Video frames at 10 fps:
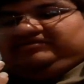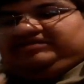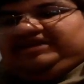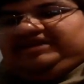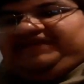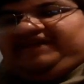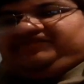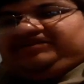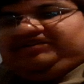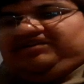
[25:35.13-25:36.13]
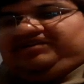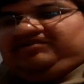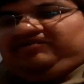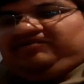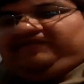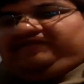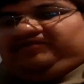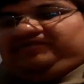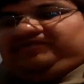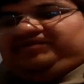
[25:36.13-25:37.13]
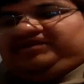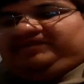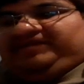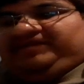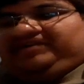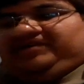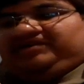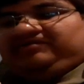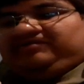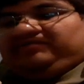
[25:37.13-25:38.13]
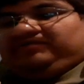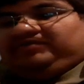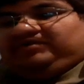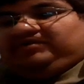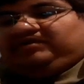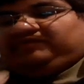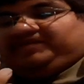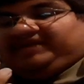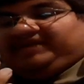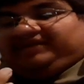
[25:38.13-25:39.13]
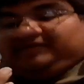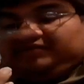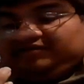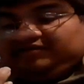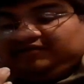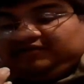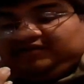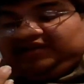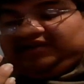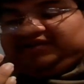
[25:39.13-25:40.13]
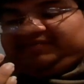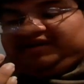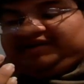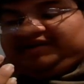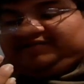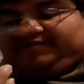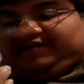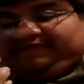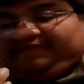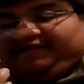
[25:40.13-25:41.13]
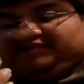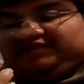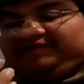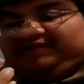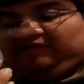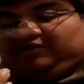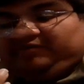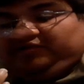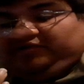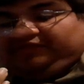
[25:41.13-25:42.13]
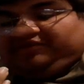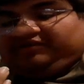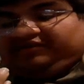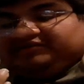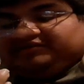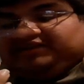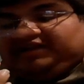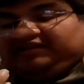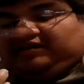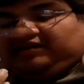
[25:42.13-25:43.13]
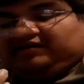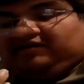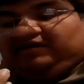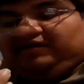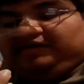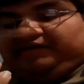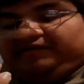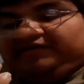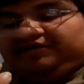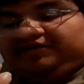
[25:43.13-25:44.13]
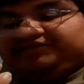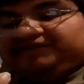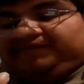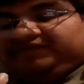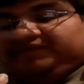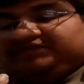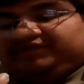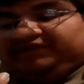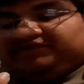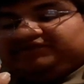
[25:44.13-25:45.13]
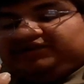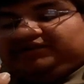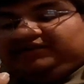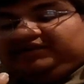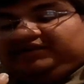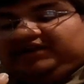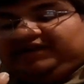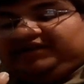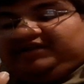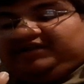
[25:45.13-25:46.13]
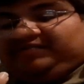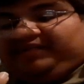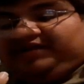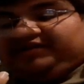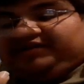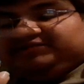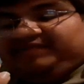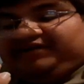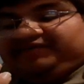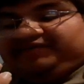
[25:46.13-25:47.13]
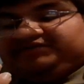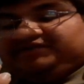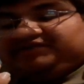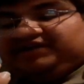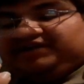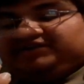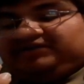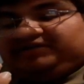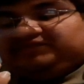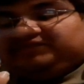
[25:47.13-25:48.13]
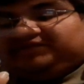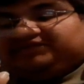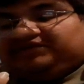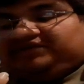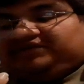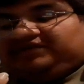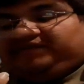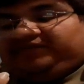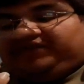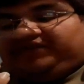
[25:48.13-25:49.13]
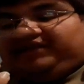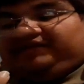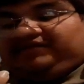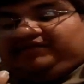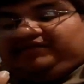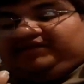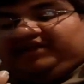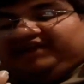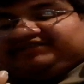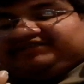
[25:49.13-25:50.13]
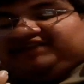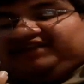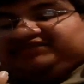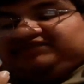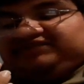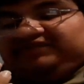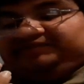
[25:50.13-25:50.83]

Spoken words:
If they have Dragonic Overlord, wouldn't there be like a remake? At the beginning of your battle phase, you have 1 or more rear guards and lock all of your rear guards to an turn. At the end of the next battle, this unit attack counterblast 1, discard a card from your hand, and stand this unit.